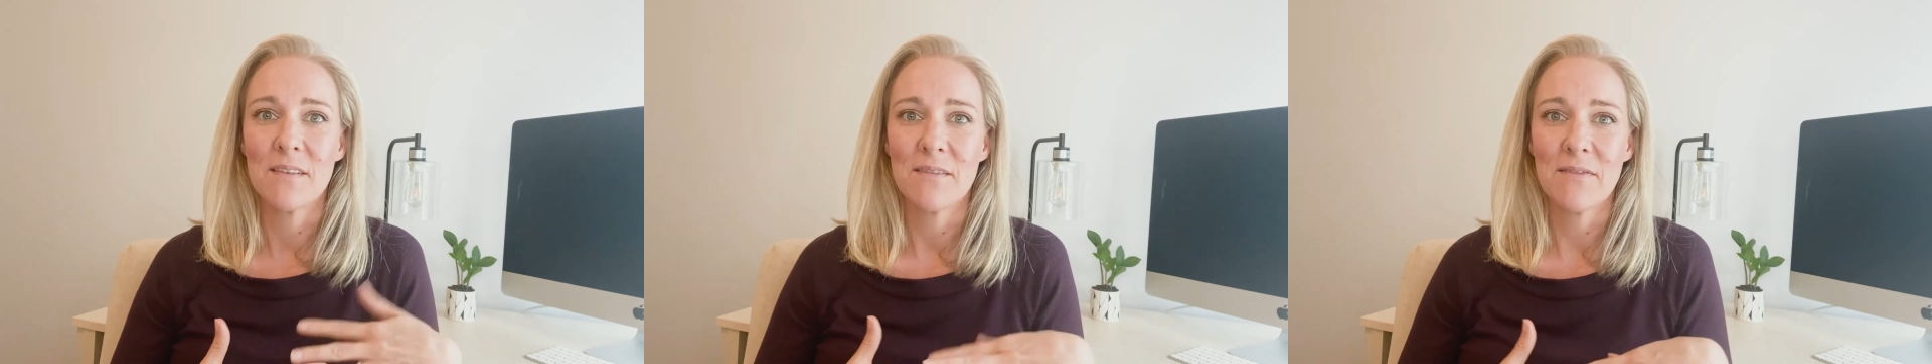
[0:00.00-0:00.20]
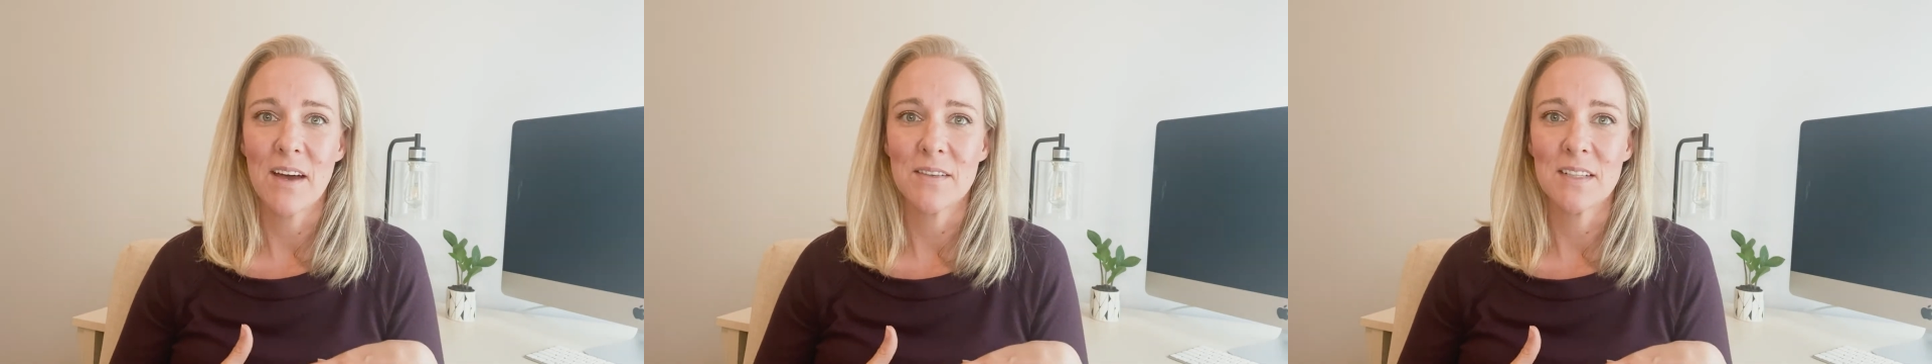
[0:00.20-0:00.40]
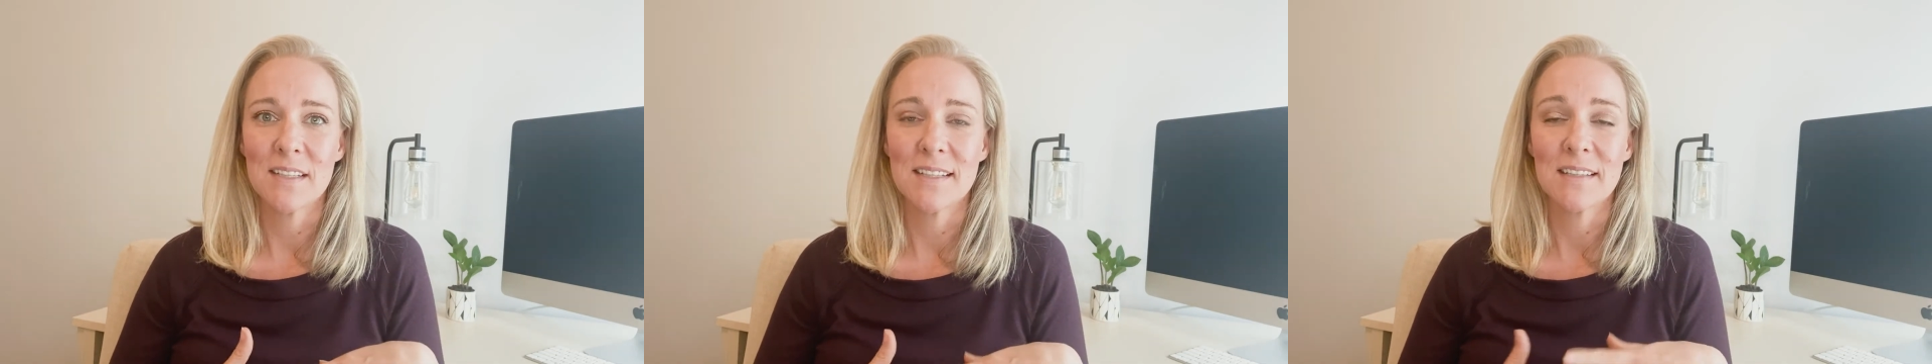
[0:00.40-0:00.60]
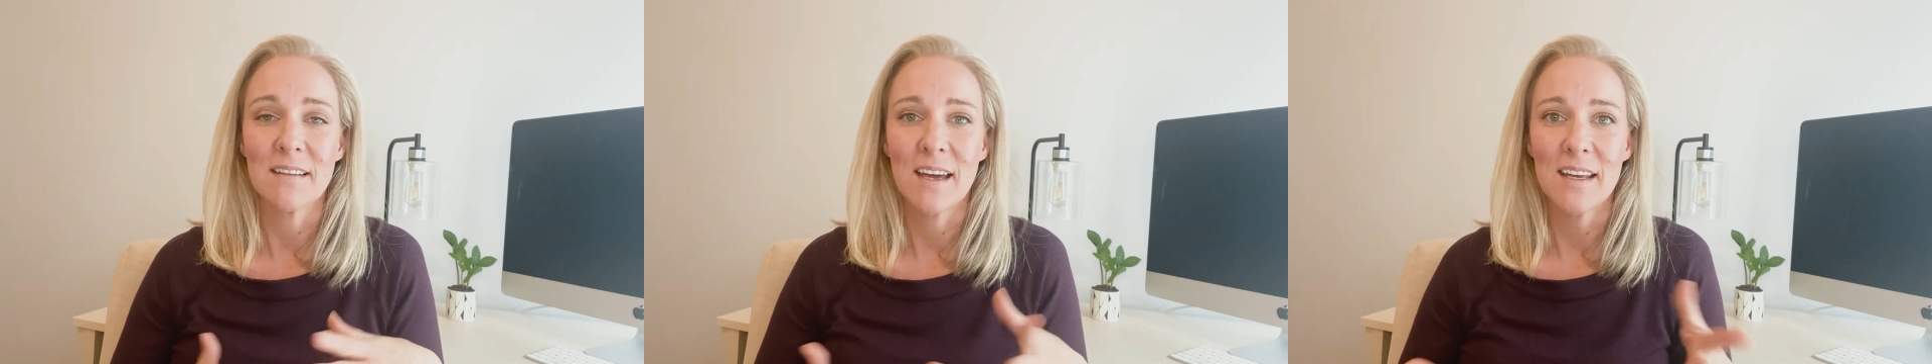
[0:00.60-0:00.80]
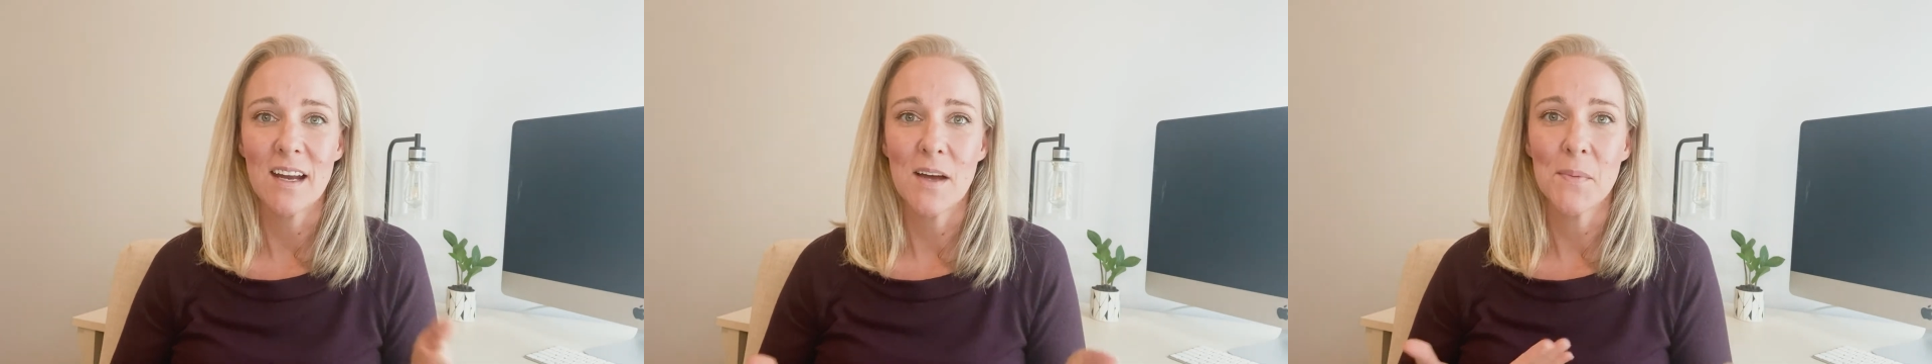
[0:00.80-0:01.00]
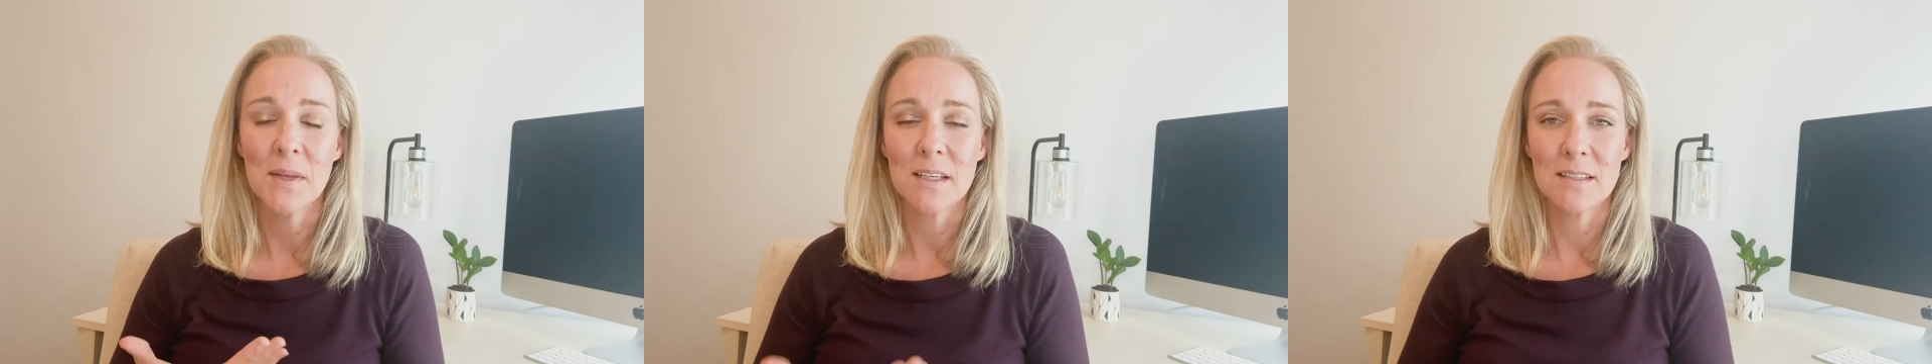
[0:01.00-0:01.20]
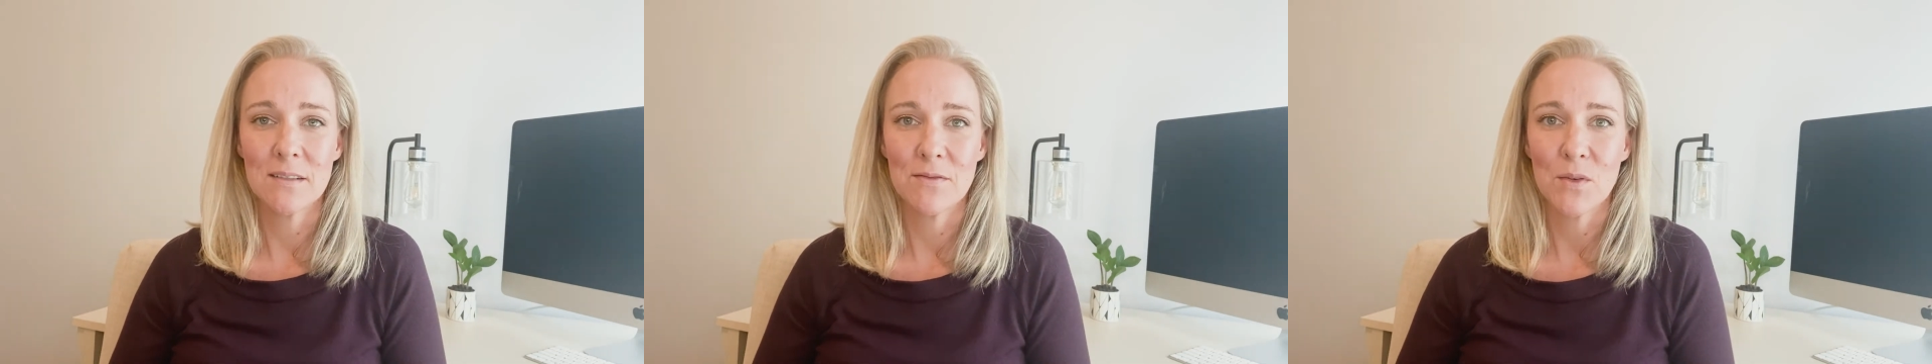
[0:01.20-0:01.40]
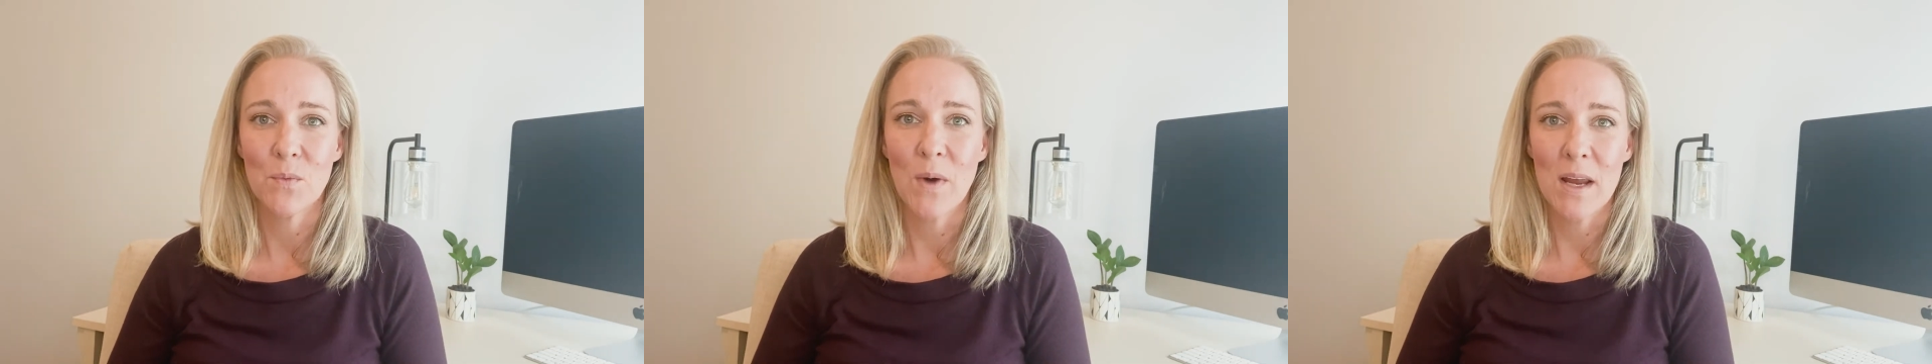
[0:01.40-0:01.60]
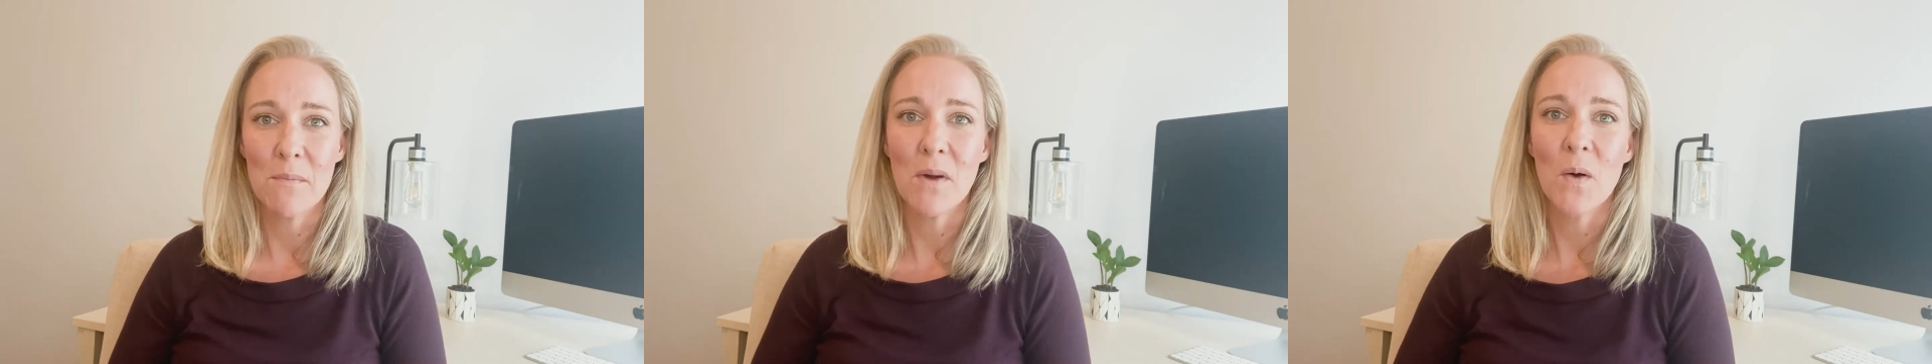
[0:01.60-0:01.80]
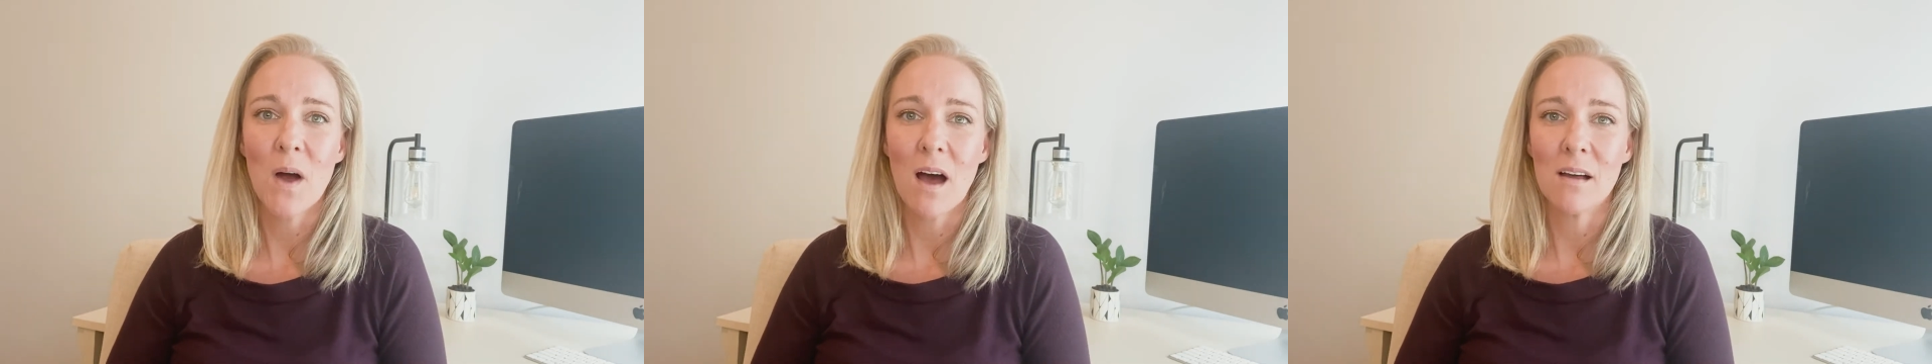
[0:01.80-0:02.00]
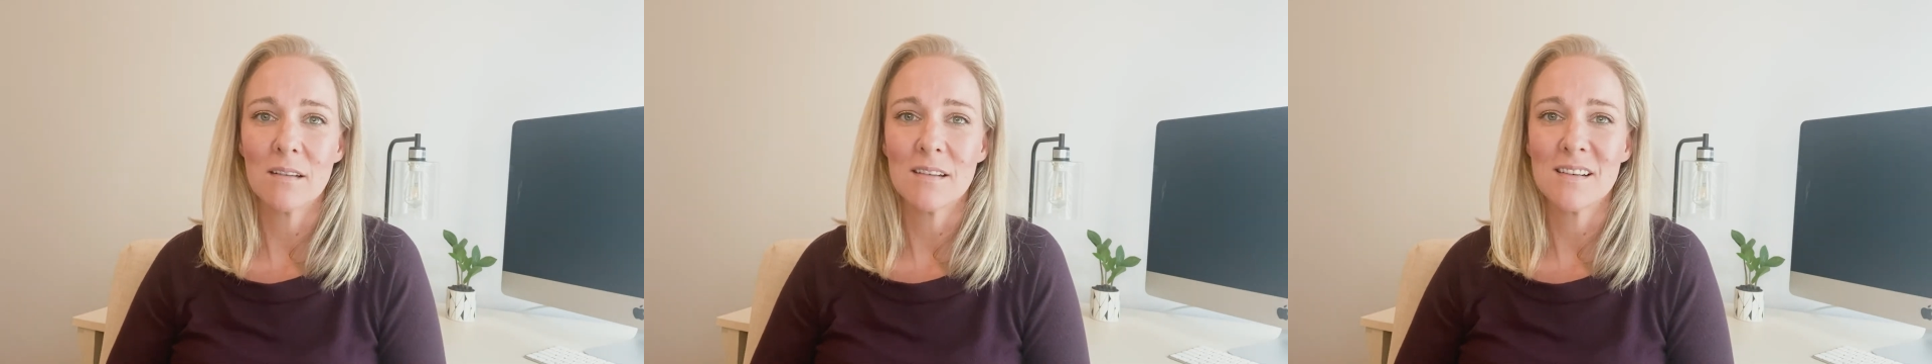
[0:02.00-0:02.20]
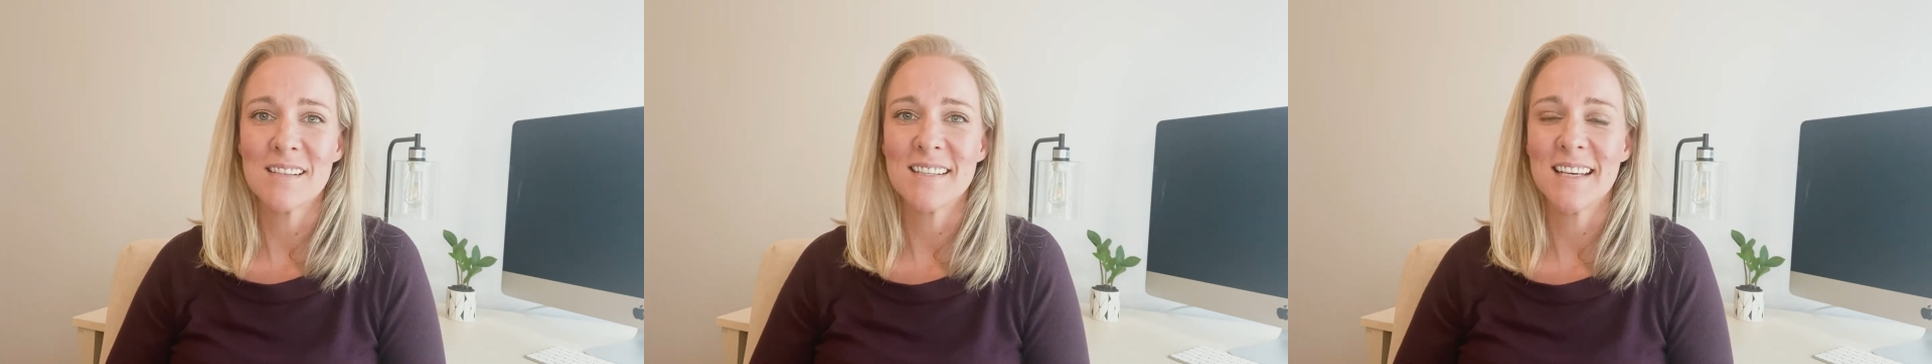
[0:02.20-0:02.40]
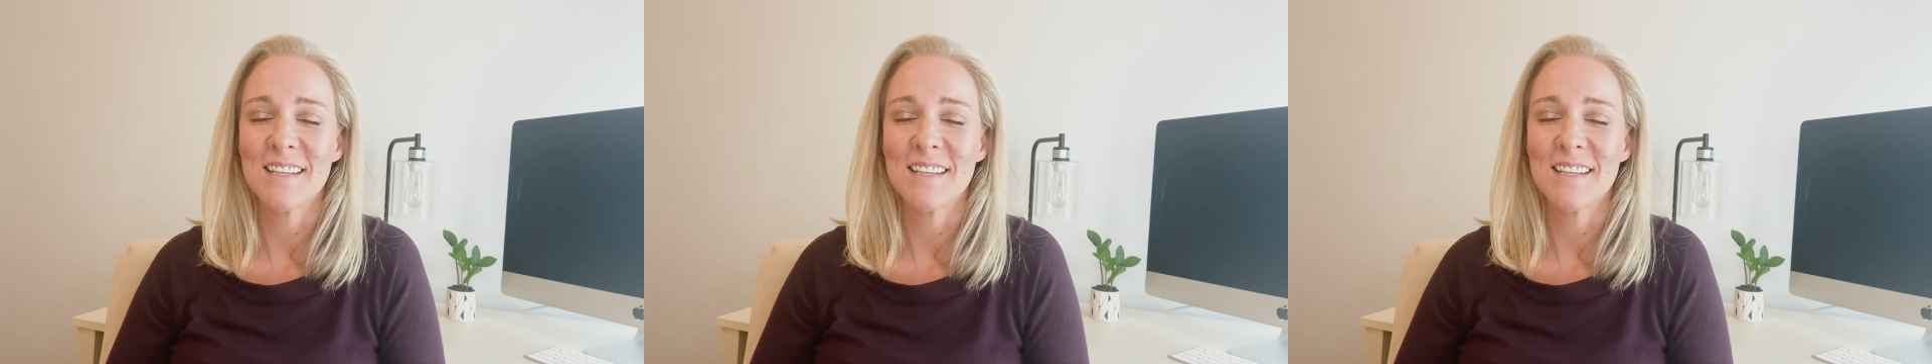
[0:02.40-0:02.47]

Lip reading: the fountains light up like different rainbow colors,